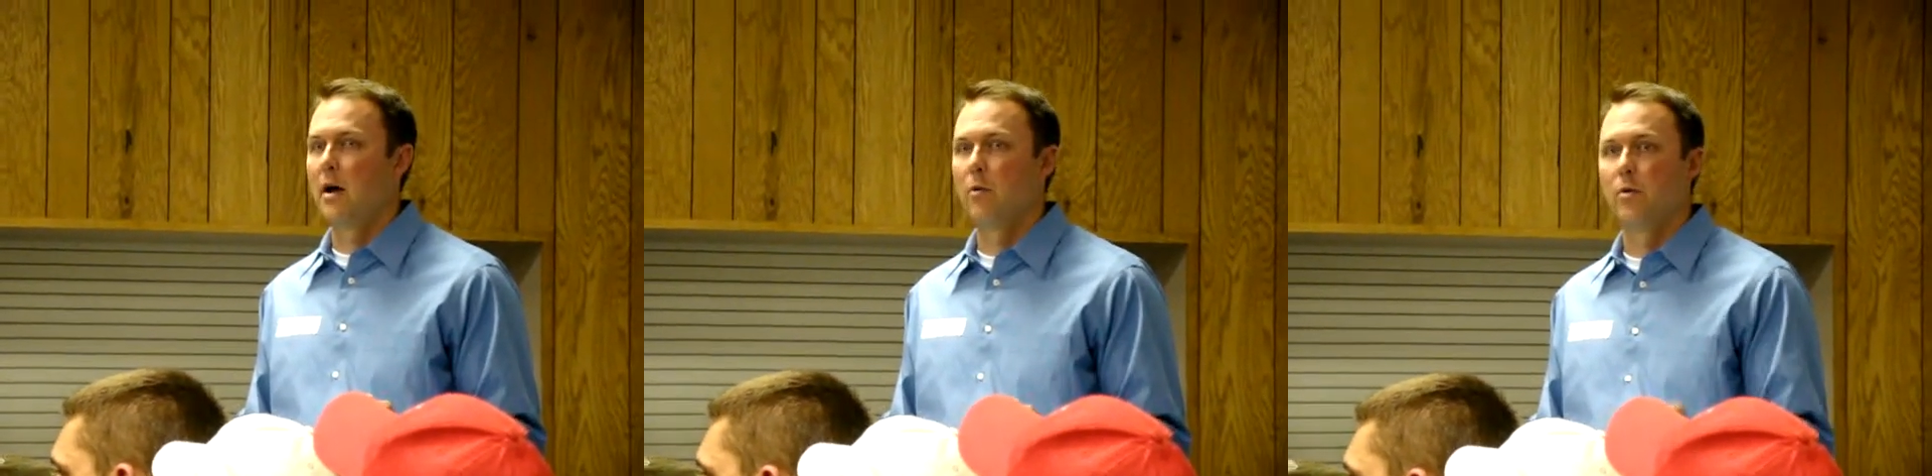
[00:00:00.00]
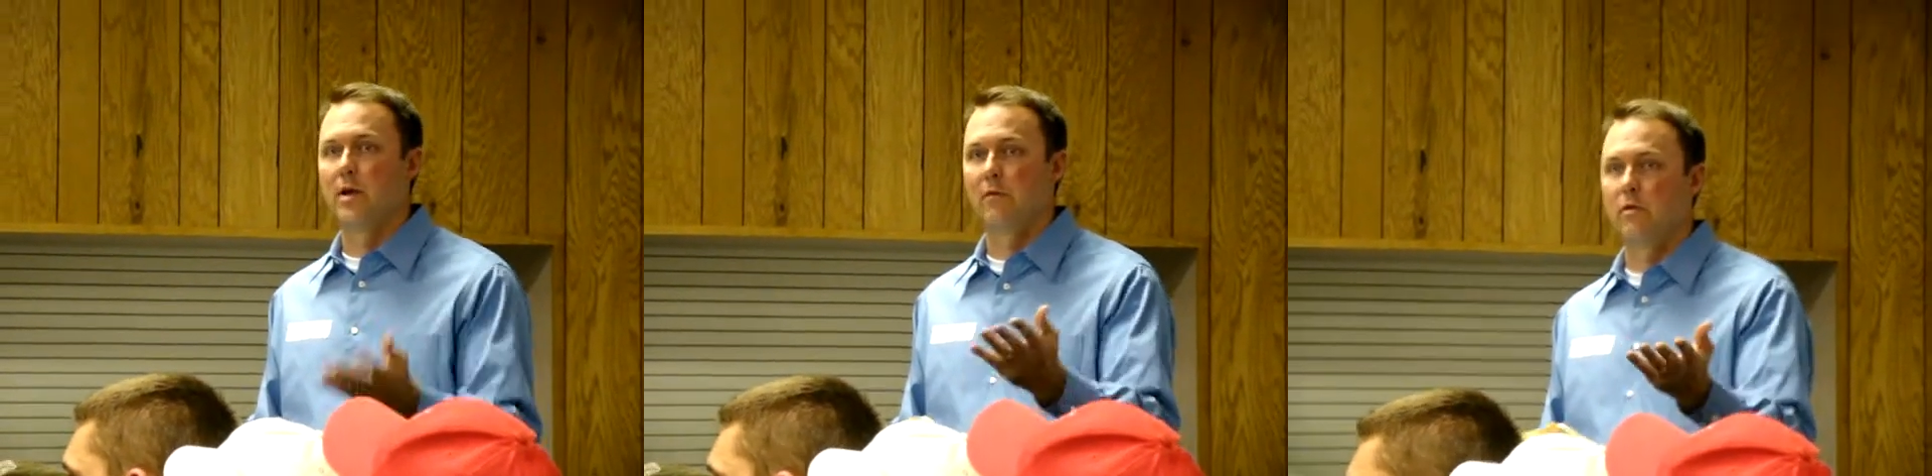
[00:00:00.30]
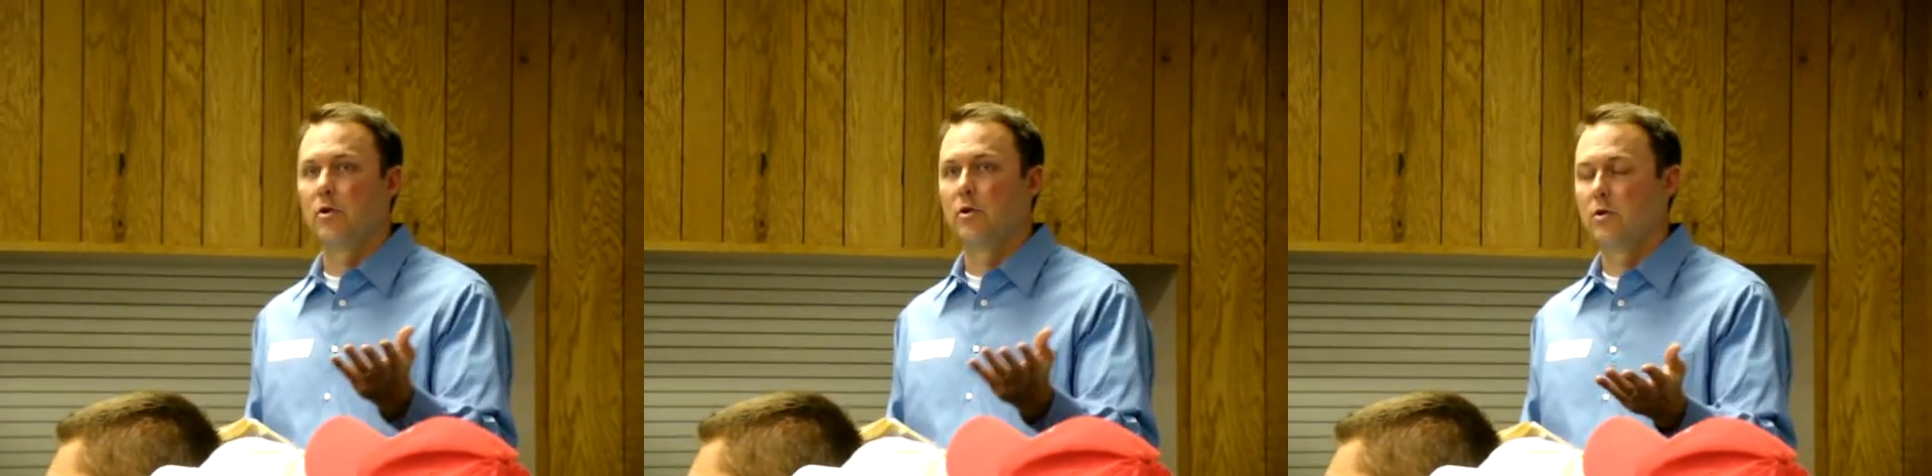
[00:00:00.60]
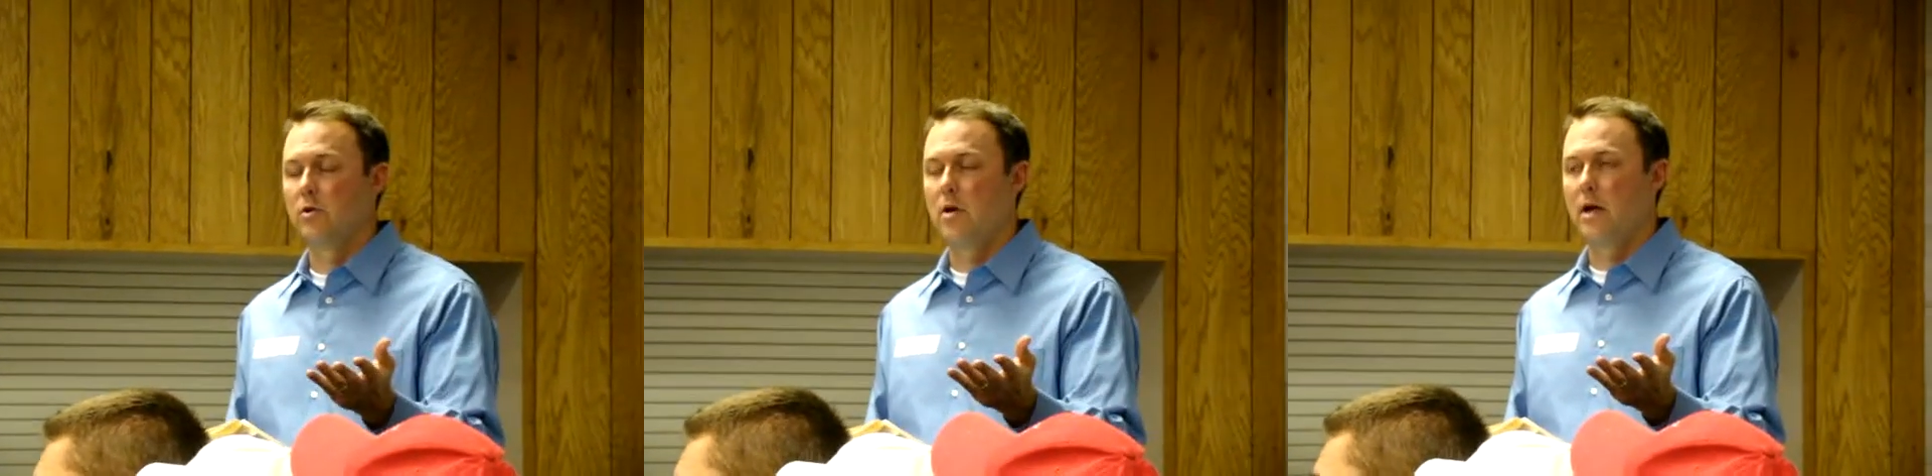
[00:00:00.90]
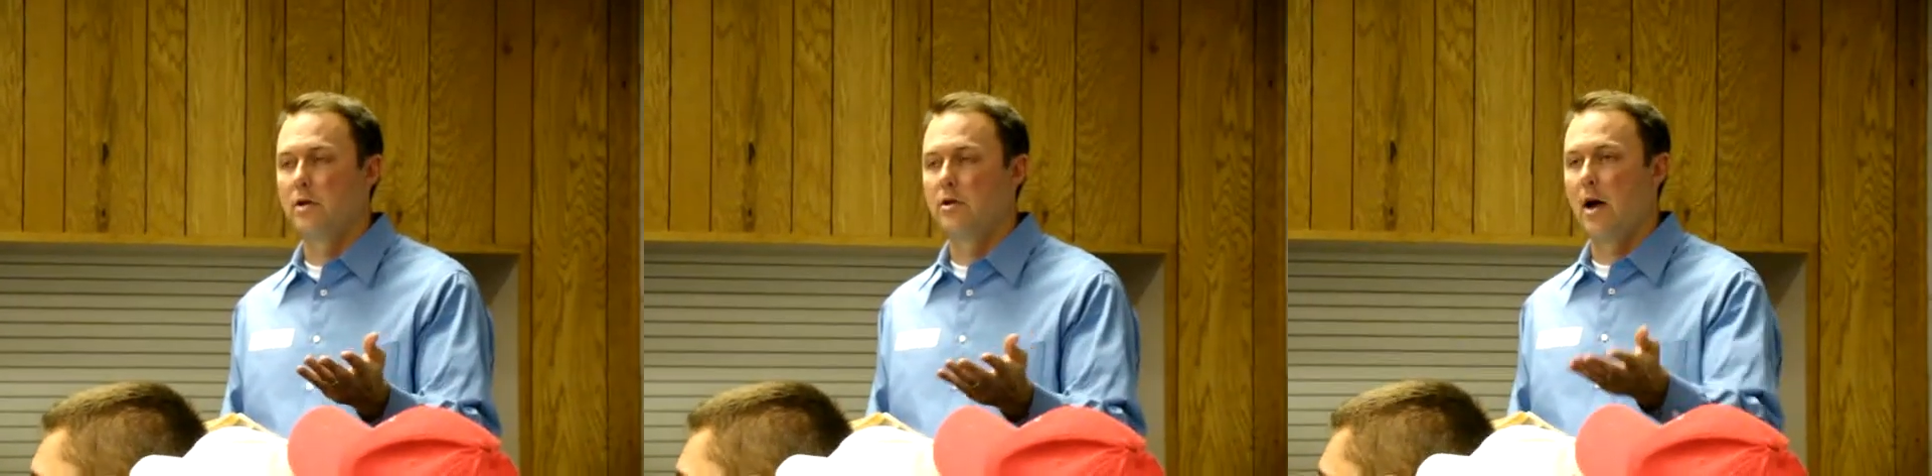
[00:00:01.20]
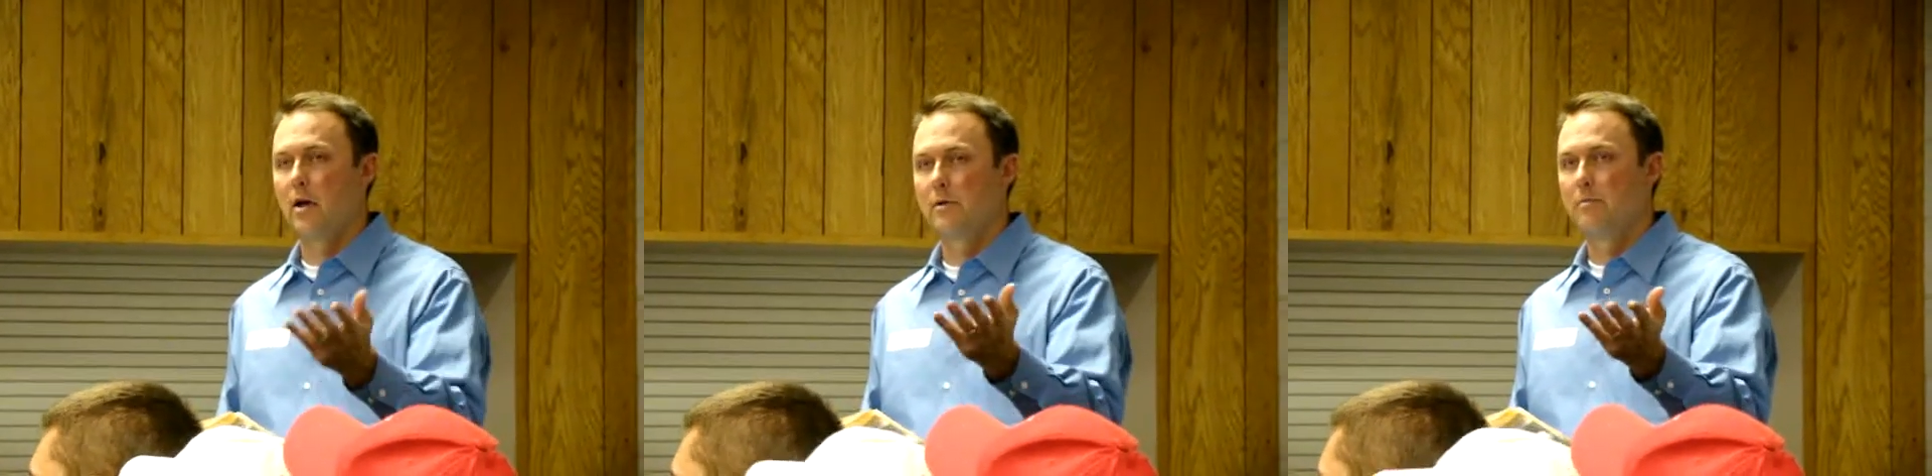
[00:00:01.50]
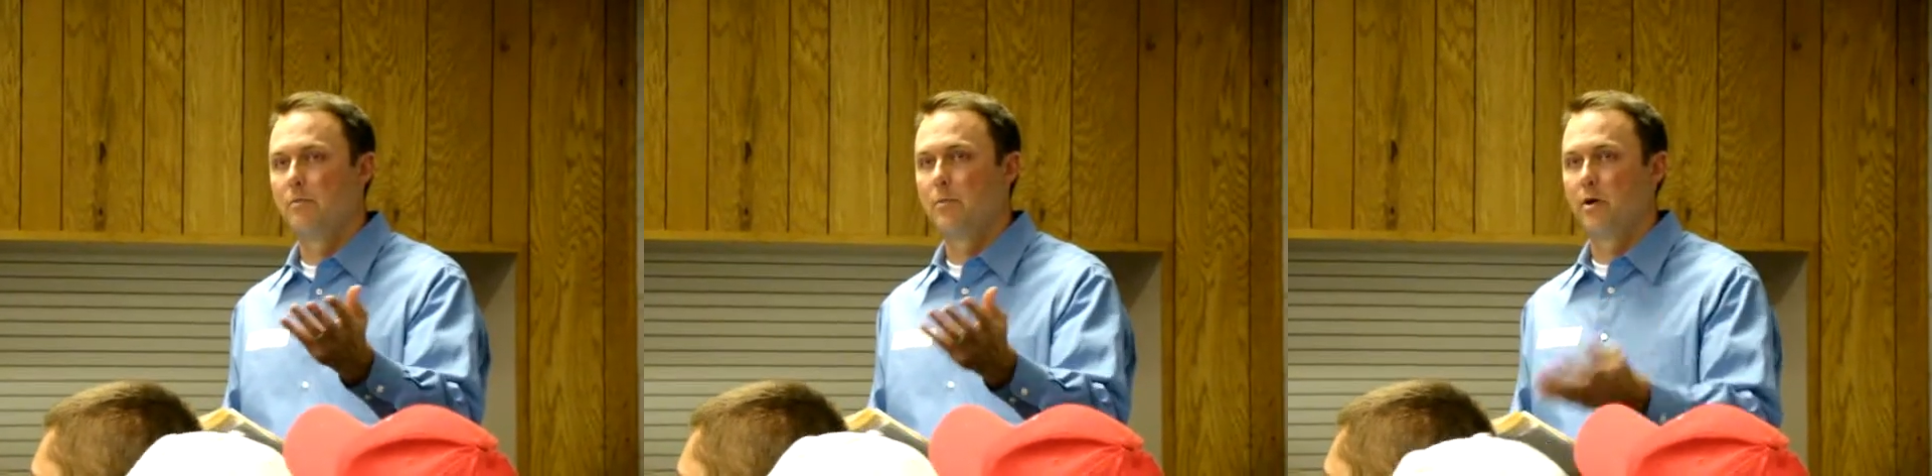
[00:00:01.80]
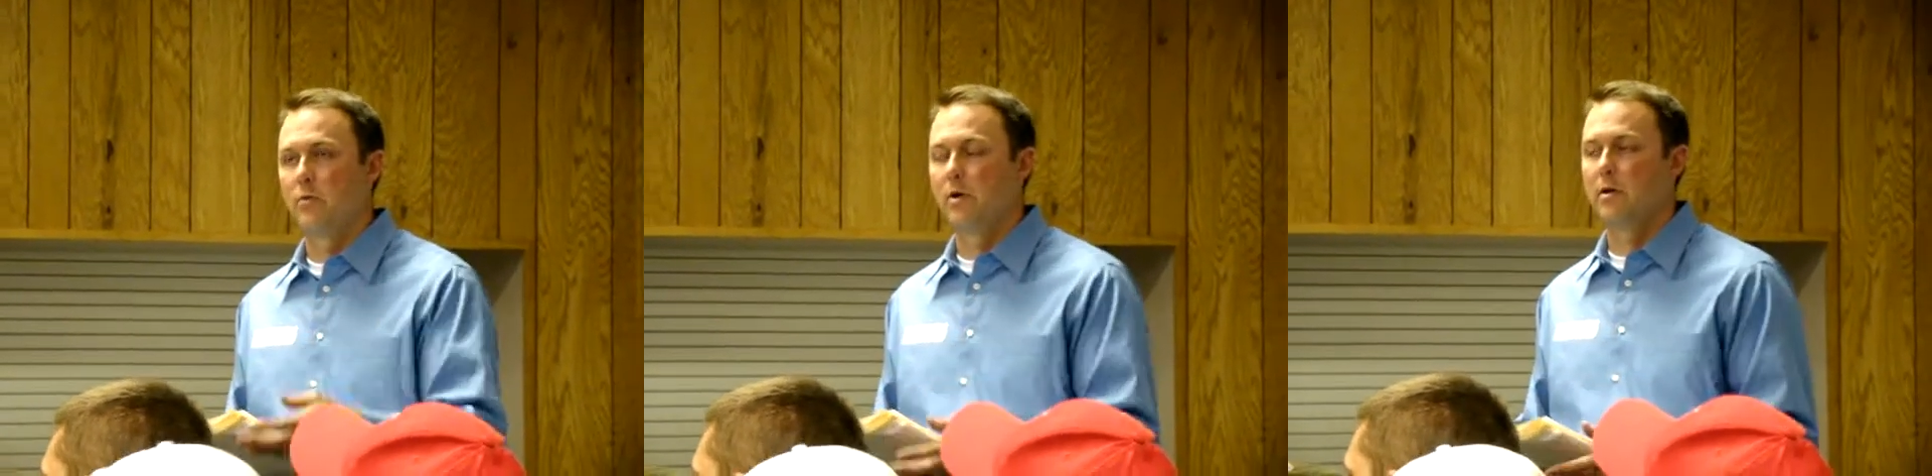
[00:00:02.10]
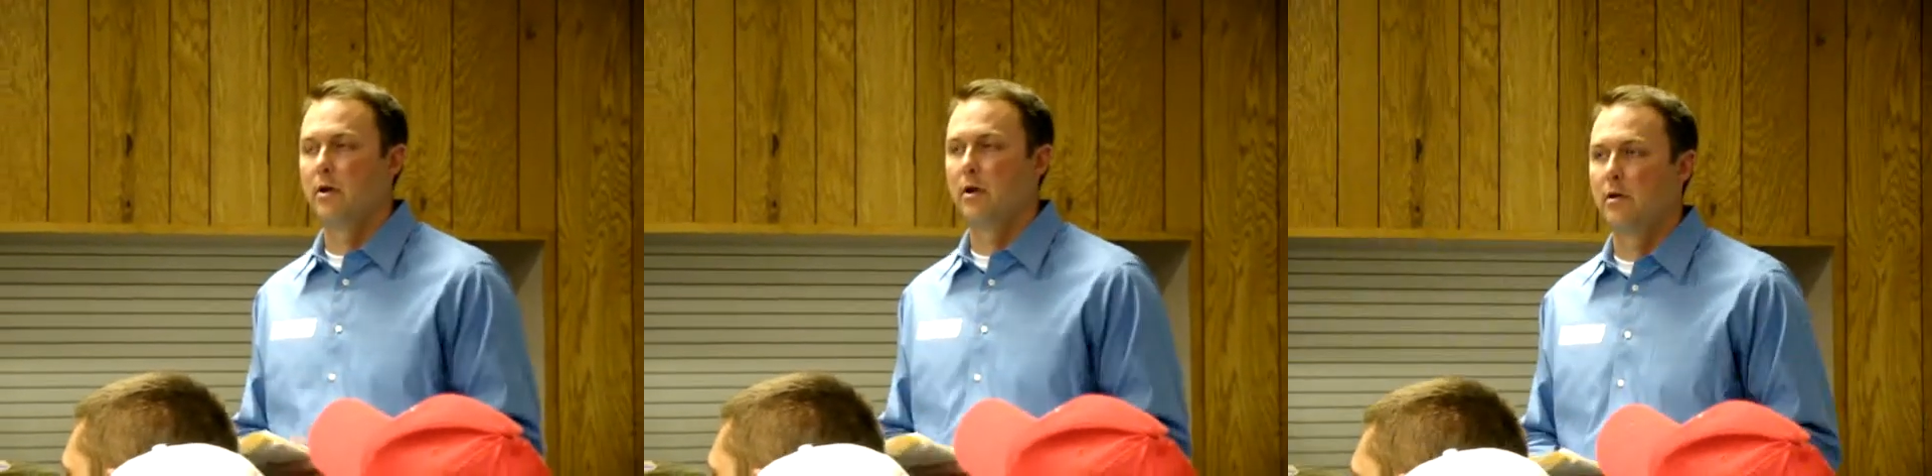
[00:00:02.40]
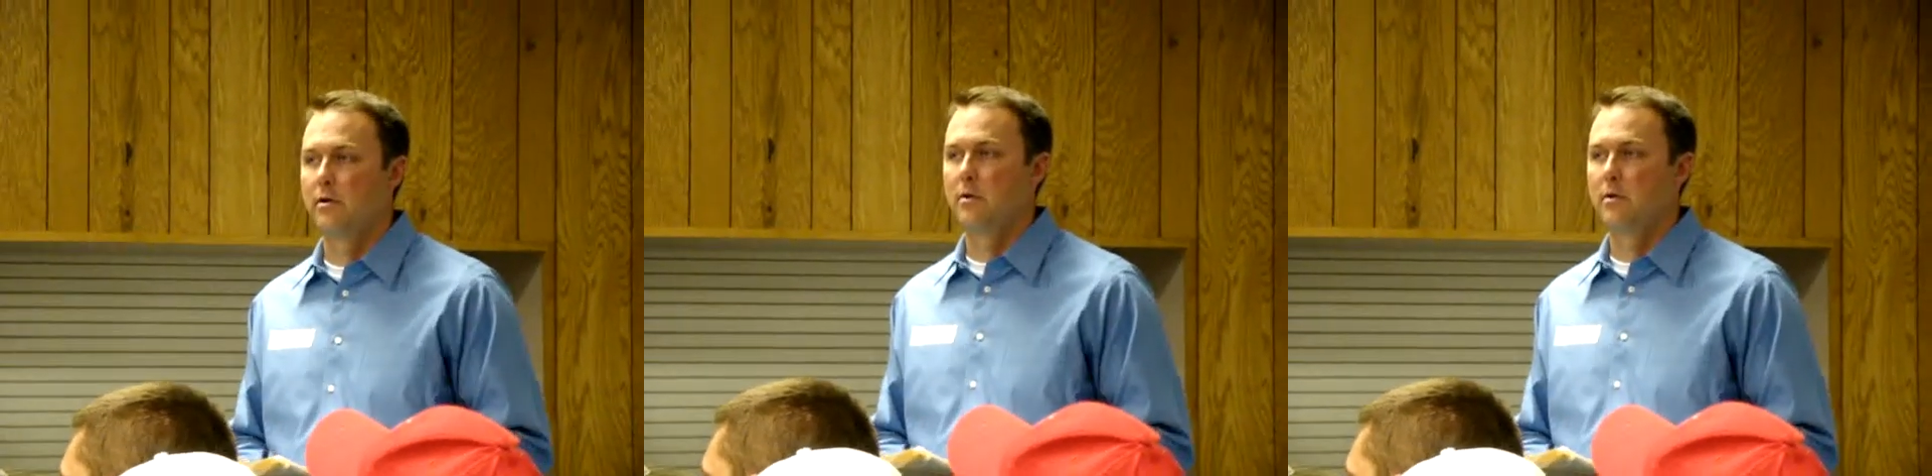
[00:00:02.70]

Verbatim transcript: we would have to talk and partner with our other